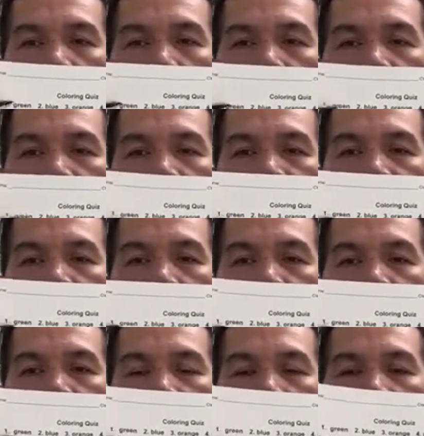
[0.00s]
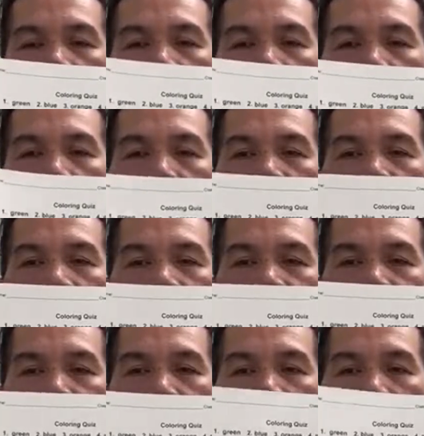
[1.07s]
on your choices, and the
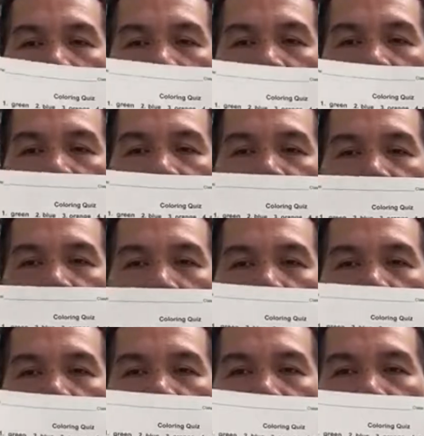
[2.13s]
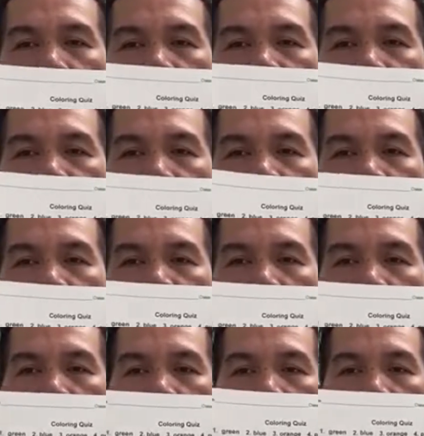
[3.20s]
spelling of the color as written
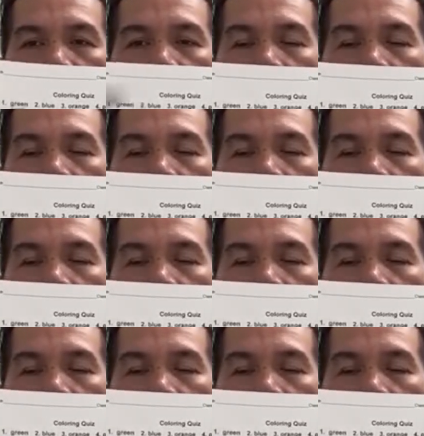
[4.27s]
here.